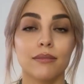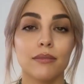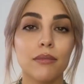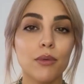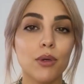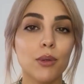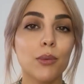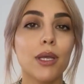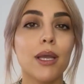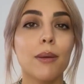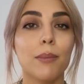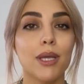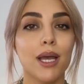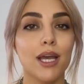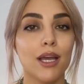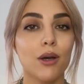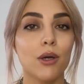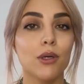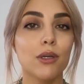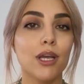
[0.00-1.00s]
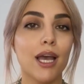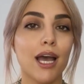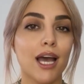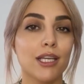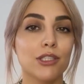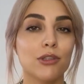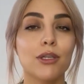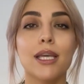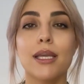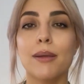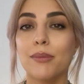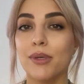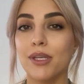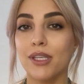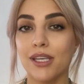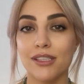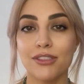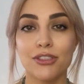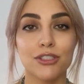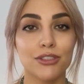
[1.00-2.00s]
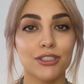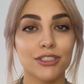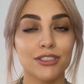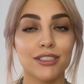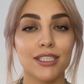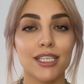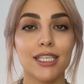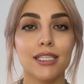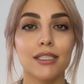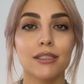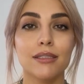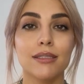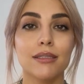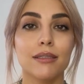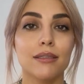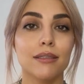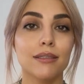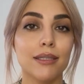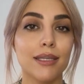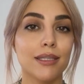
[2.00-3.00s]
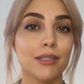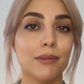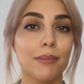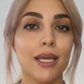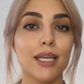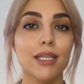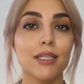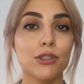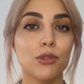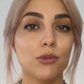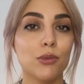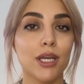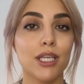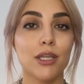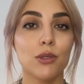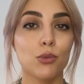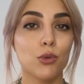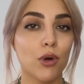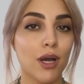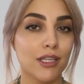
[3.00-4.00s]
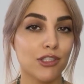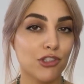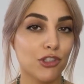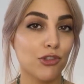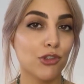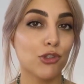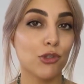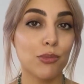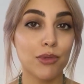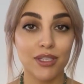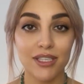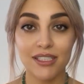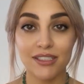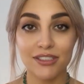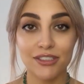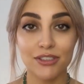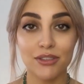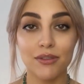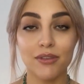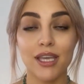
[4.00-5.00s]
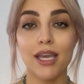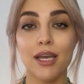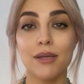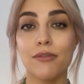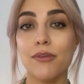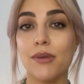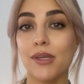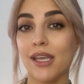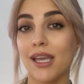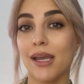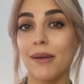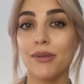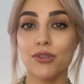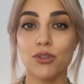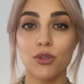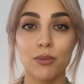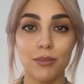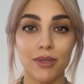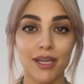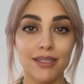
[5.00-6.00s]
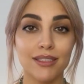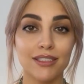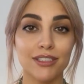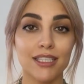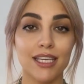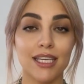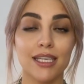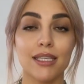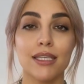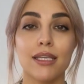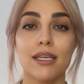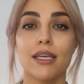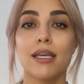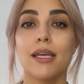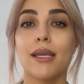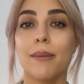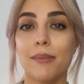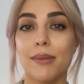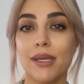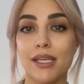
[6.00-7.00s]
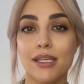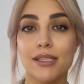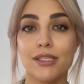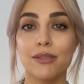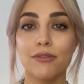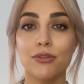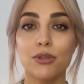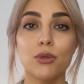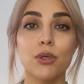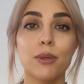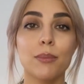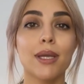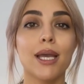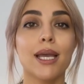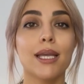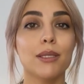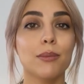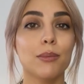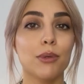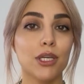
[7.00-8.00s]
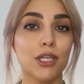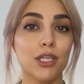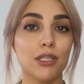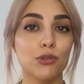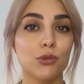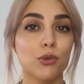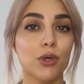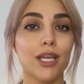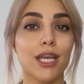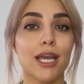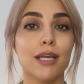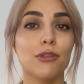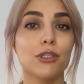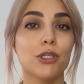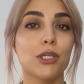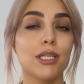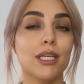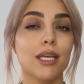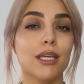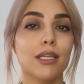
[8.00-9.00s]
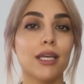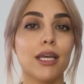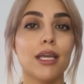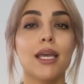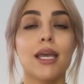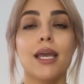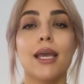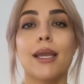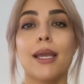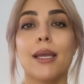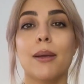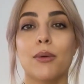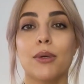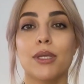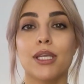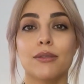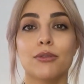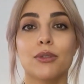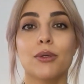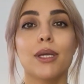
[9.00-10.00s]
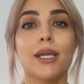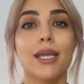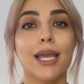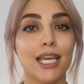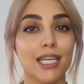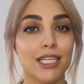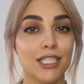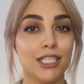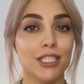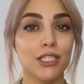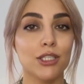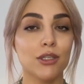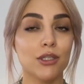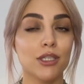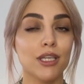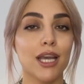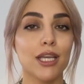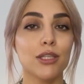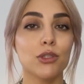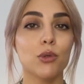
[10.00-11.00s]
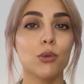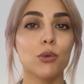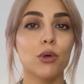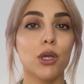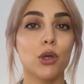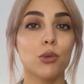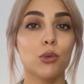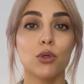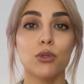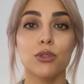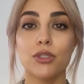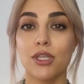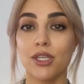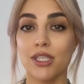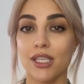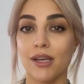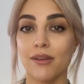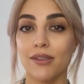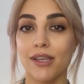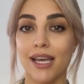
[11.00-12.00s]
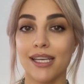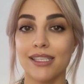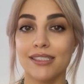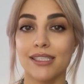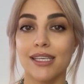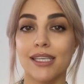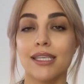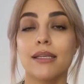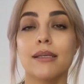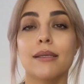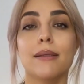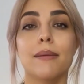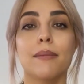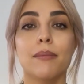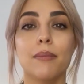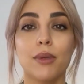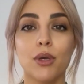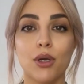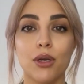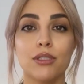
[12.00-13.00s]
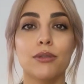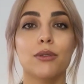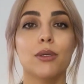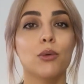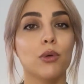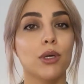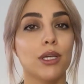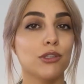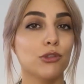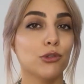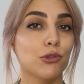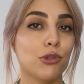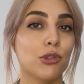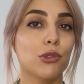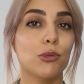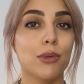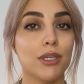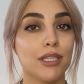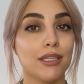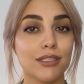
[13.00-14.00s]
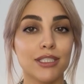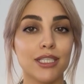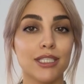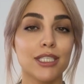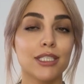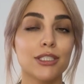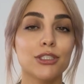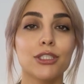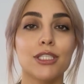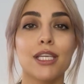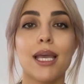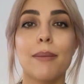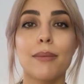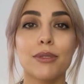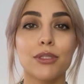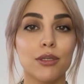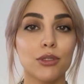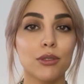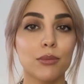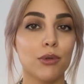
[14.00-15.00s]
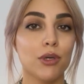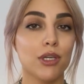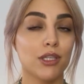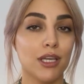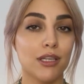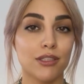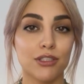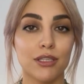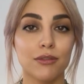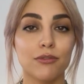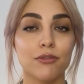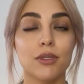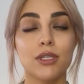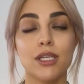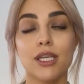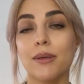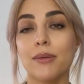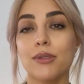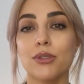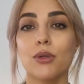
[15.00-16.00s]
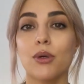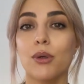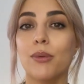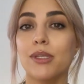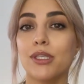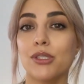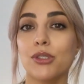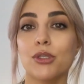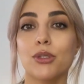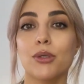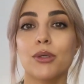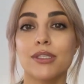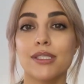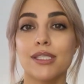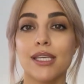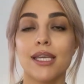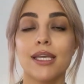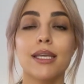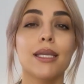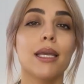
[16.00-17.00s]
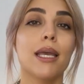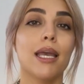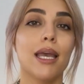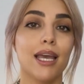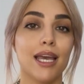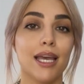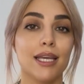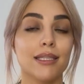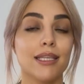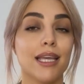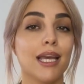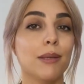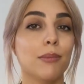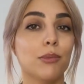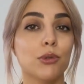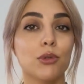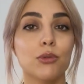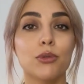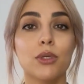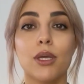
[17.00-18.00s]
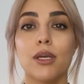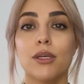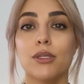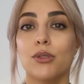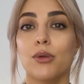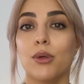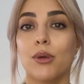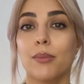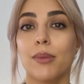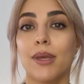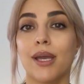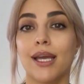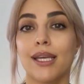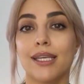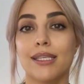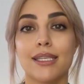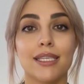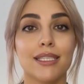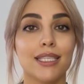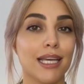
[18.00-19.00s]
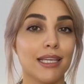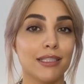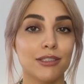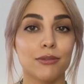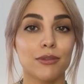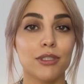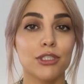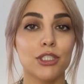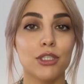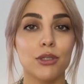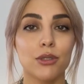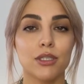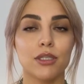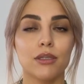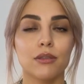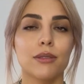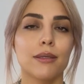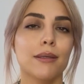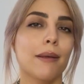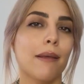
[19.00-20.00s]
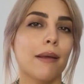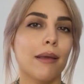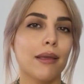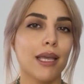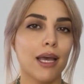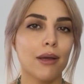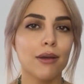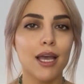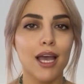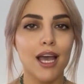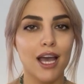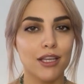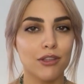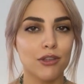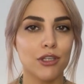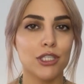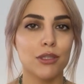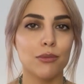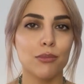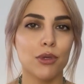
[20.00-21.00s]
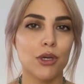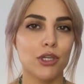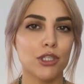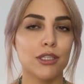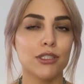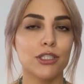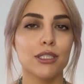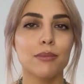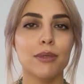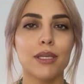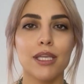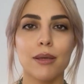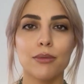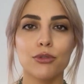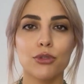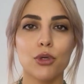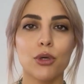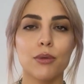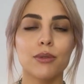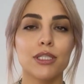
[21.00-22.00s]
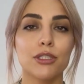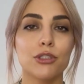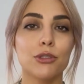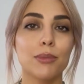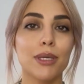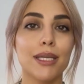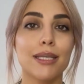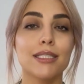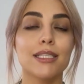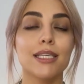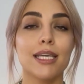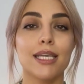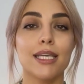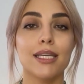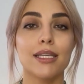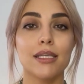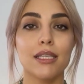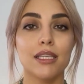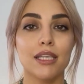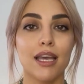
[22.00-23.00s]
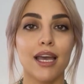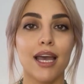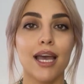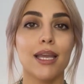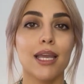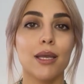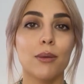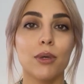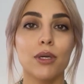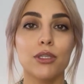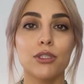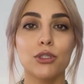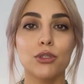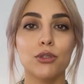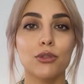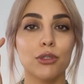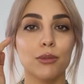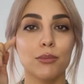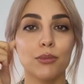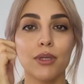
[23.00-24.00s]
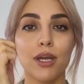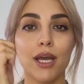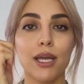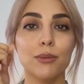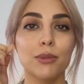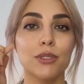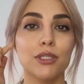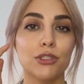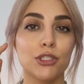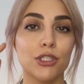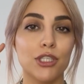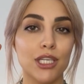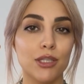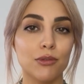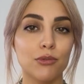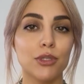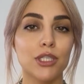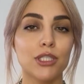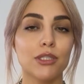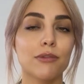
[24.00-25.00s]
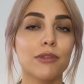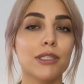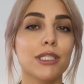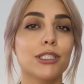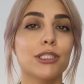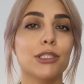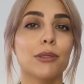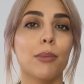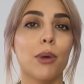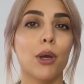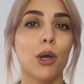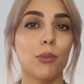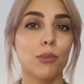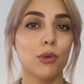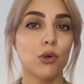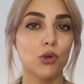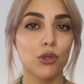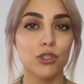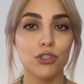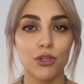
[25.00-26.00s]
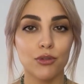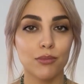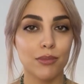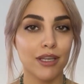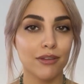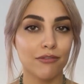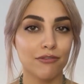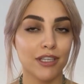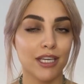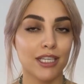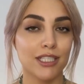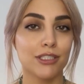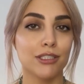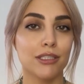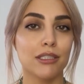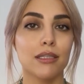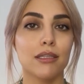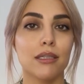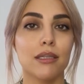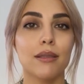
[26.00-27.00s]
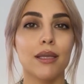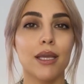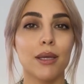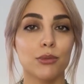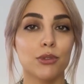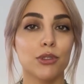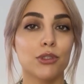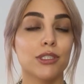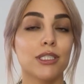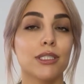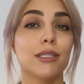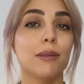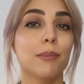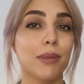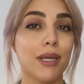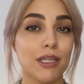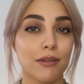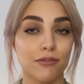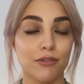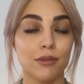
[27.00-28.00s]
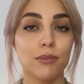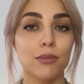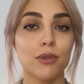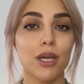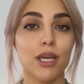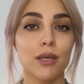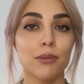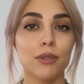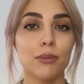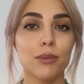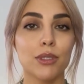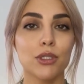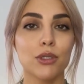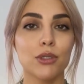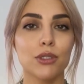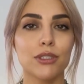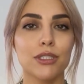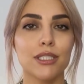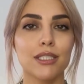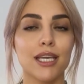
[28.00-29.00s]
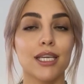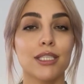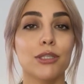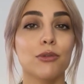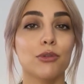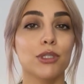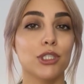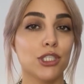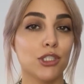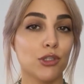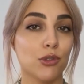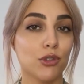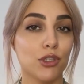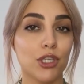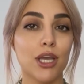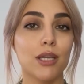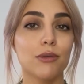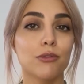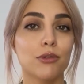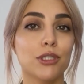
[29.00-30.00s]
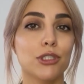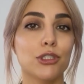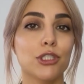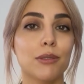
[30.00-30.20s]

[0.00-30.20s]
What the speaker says: When we apply all the hydrating products to the skin, it's better to wait 1 to 2 minutes so they are fully absorbed by the skin, because if you apply the products one after another, it will give you a cakey look and your work won't turn out nicely. Pause for 1 to 2 minutes at each step so the products are fully absorbed into your skin, and then move on to applying the next material. Now the hydrating products have been absorbed into my skin, and I want to use a primer to get rid of these small pores on my face. I'm using the Benefit Primer because it has really good coverage